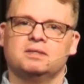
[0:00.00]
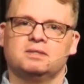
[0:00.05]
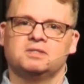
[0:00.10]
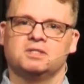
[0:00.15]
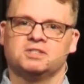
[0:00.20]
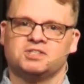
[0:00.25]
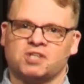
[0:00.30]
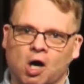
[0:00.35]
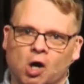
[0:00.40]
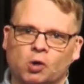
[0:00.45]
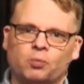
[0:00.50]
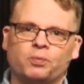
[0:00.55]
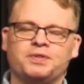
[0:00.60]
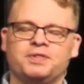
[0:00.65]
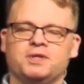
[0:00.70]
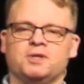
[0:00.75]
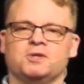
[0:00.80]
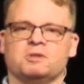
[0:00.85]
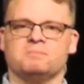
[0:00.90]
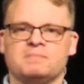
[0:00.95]
to talk
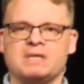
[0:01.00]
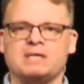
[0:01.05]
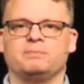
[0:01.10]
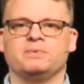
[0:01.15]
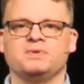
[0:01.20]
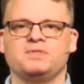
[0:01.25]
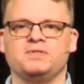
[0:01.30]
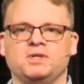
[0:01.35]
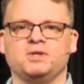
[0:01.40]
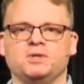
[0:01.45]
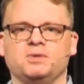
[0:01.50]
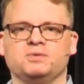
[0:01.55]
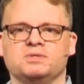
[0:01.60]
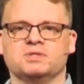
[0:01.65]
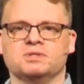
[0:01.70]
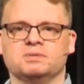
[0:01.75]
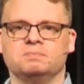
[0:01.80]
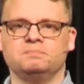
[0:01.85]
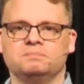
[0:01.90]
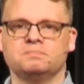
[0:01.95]
with you, to meet with you,
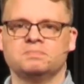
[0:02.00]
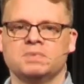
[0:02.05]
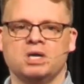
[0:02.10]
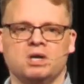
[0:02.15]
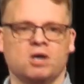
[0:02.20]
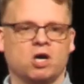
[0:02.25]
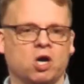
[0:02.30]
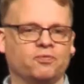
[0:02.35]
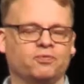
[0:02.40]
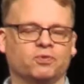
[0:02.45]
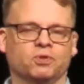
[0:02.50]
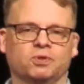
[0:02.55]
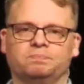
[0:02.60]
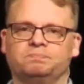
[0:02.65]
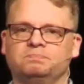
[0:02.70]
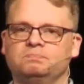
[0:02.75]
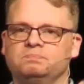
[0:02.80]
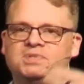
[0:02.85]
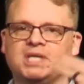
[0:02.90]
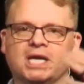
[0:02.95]
to over
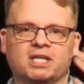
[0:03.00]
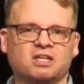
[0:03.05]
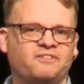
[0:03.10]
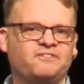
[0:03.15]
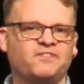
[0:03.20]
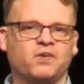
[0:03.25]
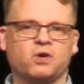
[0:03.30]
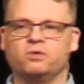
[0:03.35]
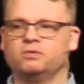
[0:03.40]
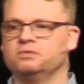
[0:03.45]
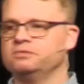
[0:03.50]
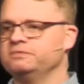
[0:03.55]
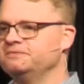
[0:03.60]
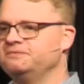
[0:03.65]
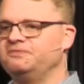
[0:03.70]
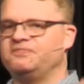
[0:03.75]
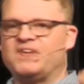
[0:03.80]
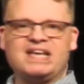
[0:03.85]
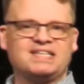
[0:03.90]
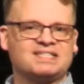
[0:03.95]
telephone,
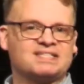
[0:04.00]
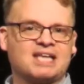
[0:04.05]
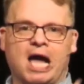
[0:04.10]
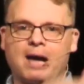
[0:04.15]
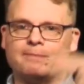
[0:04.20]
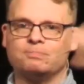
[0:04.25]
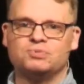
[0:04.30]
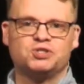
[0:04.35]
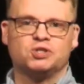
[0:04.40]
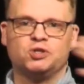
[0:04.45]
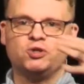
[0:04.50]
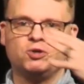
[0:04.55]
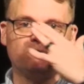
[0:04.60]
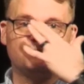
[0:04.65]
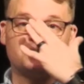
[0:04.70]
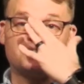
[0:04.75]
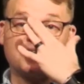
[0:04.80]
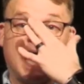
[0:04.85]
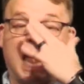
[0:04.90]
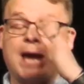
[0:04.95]
FaceTime, Zoom,
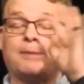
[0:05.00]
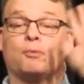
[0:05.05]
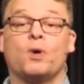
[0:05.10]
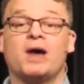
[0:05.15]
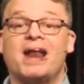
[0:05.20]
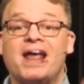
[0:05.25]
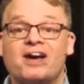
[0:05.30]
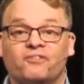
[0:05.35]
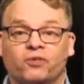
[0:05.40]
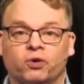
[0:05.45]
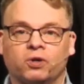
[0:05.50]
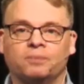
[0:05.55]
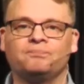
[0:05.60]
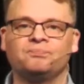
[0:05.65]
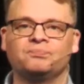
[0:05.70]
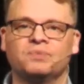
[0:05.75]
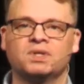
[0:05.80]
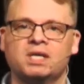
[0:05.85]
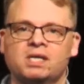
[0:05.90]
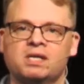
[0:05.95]
Skype, whatever,
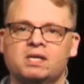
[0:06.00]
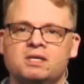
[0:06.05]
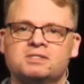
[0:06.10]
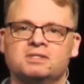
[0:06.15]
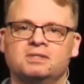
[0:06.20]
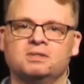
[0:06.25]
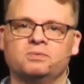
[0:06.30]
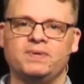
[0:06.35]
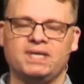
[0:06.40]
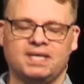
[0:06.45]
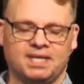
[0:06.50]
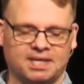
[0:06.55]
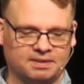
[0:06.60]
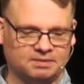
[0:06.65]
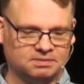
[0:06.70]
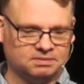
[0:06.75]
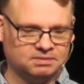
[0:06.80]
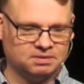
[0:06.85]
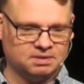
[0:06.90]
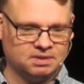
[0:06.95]
so that we
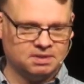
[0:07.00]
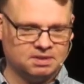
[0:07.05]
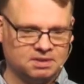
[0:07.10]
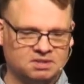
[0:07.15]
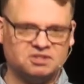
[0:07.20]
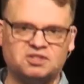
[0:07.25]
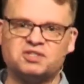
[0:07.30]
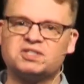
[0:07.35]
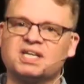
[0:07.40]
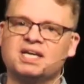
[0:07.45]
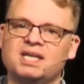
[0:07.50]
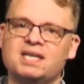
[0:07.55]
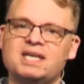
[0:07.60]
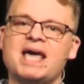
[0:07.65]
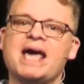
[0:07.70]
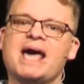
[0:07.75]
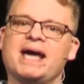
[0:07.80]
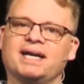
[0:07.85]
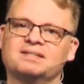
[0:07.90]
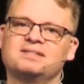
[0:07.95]
can just
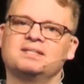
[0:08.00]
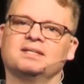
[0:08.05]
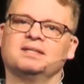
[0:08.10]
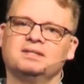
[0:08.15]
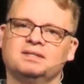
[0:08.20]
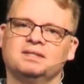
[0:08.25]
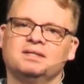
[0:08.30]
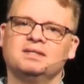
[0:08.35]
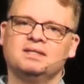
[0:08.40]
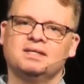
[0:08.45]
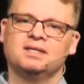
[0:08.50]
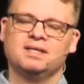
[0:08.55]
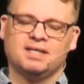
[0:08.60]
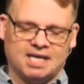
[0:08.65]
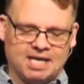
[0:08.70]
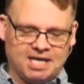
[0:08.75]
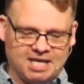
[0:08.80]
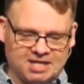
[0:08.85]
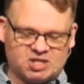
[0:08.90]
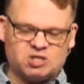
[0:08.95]
connect
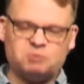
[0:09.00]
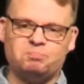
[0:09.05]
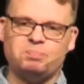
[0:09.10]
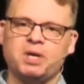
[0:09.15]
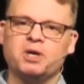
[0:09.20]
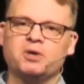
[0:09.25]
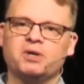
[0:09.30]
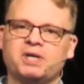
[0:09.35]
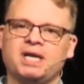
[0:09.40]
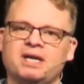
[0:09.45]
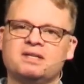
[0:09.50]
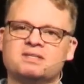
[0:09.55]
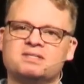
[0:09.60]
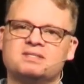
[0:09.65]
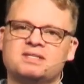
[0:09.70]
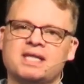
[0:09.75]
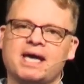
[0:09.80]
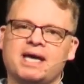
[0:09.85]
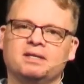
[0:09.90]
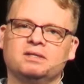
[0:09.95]
and experience
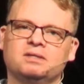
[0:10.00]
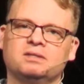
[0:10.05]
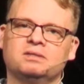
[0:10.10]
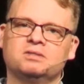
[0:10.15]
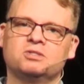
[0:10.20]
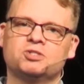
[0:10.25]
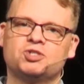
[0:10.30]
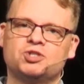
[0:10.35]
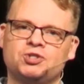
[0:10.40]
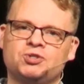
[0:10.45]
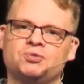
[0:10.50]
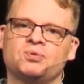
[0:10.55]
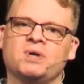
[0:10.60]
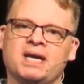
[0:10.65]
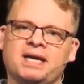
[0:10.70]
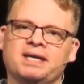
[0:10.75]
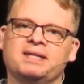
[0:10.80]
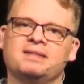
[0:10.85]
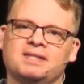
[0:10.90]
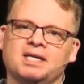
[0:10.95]
that
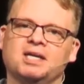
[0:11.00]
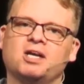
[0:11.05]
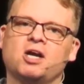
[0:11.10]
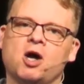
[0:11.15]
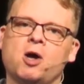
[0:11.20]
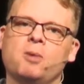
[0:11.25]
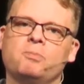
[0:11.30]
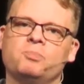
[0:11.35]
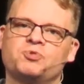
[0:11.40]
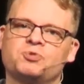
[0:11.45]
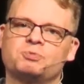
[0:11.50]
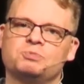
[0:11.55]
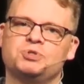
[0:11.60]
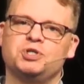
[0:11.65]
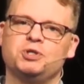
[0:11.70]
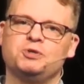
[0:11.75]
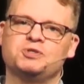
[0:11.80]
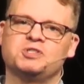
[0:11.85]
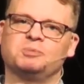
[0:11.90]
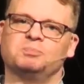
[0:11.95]
strength that comes from
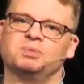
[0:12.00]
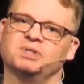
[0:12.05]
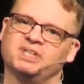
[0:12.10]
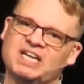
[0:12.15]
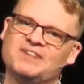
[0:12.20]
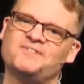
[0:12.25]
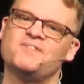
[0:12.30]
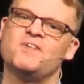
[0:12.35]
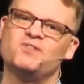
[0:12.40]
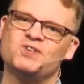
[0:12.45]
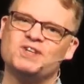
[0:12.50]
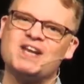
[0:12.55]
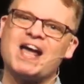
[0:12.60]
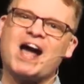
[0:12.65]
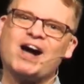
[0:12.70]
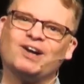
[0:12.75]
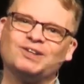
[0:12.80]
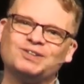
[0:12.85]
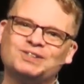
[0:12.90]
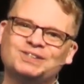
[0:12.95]
choosing belief over
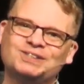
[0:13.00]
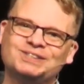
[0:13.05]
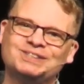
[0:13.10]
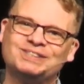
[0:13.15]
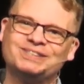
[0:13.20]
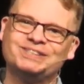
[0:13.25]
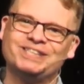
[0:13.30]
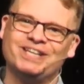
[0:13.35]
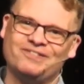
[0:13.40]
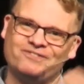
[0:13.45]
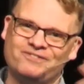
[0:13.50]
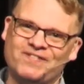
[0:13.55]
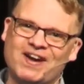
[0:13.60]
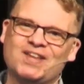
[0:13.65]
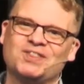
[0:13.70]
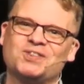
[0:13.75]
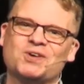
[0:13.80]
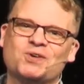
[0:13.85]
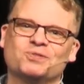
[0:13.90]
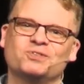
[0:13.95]
doubt and
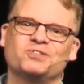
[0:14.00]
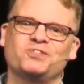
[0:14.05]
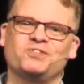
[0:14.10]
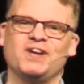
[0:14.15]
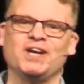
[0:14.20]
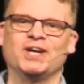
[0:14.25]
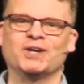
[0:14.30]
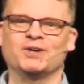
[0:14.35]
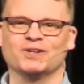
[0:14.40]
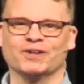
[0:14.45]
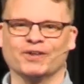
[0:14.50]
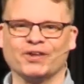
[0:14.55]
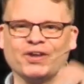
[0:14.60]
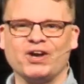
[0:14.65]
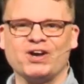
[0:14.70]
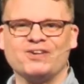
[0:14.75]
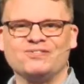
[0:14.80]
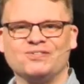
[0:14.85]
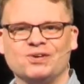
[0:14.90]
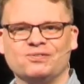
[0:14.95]
faith over fear and
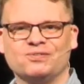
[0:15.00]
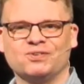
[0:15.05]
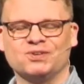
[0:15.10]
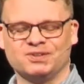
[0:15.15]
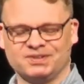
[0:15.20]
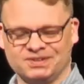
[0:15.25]
love over